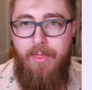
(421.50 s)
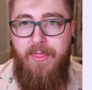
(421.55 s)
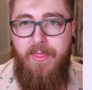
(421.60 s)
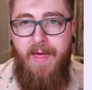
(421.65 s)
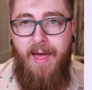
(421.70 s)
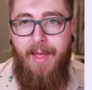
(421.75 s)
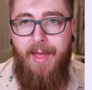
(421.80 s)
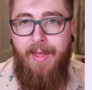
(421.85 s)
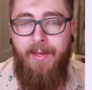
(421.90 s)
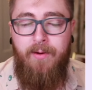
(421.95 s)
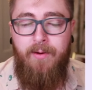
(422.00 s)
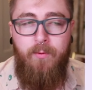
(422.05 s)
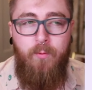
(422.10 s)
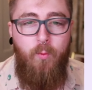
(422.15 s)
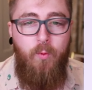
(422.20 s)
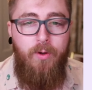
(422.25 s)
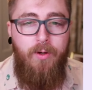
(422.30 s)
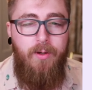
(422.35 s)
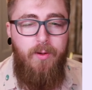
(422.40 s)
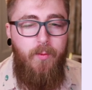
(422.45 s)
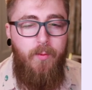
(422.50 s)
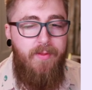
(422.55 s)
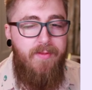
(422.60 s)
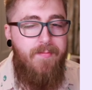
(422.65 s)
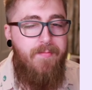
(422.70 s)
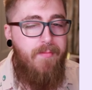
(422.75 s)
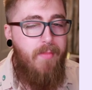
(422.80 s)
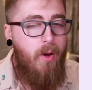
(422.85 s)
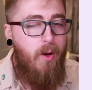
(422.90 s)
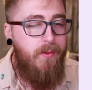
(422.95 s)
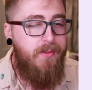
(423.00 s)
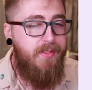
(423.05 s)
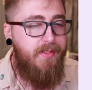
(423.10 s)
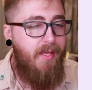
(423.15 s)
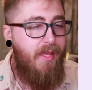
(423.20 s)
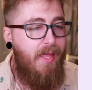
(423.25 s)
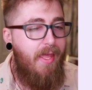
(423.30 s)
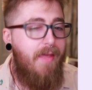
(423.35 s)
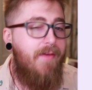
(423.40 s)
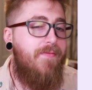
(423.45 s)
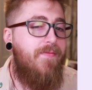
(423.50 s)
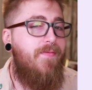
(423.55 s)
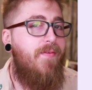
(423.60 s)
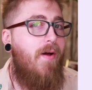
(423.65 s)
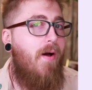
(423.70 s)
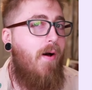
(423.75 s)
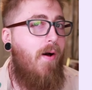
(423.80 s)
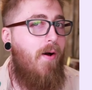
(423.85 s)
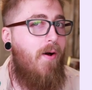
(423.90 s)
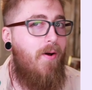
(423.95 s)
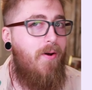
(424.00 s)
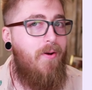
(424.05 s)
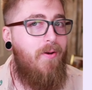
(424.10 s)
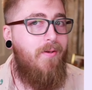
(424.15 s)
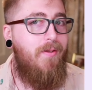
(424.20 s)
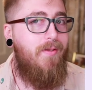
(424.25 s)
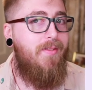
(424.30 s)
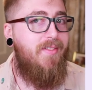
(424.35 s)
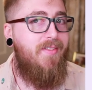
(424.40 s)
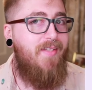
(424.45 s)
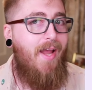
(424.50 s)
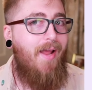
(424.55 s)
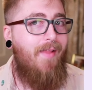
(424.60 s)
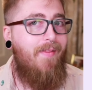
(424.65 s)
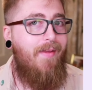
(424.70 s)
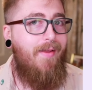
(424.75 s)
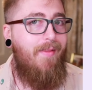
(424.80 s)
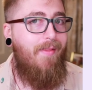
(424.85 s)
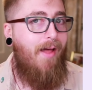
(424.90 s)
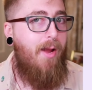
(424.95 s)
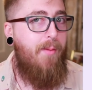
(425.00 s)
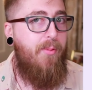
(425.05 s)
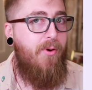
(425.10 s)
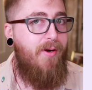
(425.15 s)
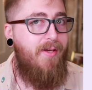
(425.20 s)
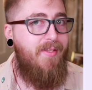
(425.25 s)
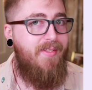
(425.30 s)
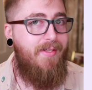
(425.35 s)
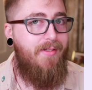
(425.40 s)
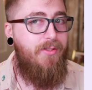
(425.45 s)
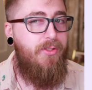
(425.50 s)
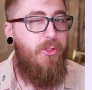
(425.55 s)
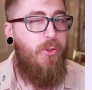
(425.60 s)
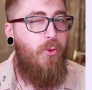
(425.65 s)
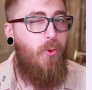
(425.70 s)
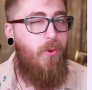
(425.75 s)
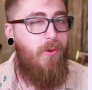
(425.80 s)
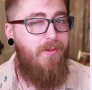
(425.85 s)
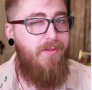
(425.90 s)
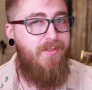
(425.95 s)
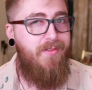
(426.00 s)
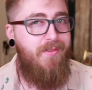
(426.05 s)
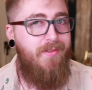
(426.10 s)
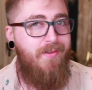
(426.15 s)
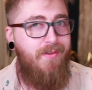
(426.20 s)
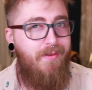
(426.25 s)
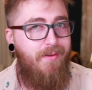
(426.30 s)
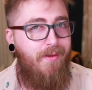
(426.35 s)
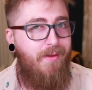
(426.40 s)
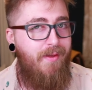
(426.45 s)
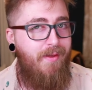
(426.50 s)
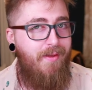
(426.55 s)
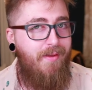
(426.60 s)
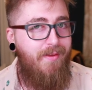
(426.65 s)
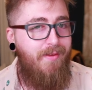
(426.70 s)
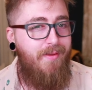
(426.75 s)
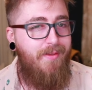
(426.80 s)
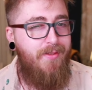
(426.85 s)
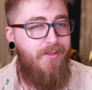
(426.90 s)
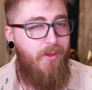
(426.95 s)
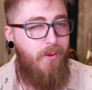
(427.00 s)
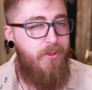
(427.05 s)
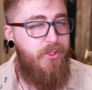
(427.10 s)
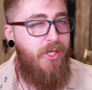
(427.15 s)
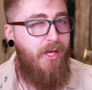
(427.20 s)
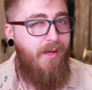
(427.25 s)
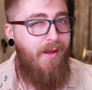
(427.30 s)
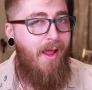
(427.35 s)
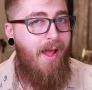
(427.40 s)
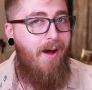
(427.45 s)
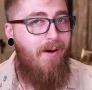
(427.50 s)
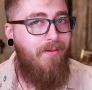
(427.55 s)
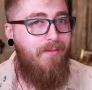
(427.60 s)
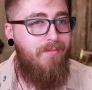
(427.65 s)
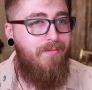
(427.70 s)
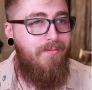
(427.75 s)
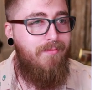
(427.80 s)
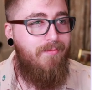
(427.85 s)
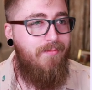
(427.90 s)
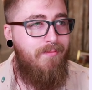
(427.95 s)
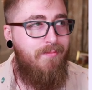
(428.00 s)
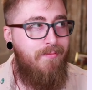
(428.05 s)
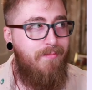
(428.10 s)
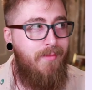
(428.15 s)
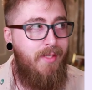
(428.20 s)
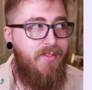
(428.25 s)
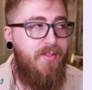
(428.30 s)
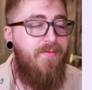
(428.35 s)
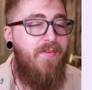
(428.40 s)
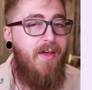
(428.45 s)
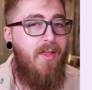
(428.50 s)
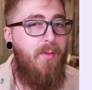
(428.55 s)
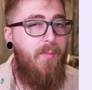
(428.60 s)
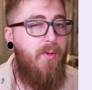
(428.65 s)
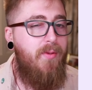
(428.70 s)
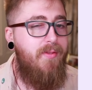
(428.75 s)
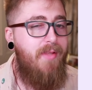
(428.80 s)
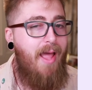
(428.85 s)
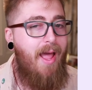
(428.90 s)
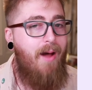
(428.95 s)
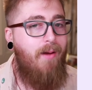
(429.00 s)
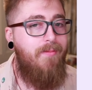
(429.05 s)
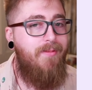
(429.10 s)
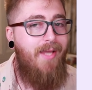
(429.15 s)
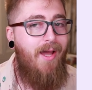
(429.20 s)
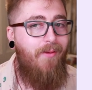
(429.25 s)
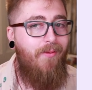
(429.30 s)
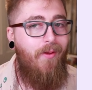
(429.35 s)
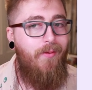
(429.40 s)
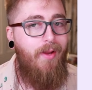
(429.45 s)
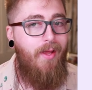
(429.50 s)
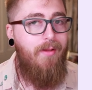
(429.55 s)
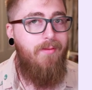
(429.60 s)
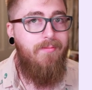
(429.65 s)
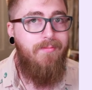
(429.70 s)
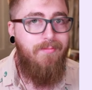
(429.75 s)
that it can work with most, if not all, styling libraries and tools. So check it out. It's available now. Download it.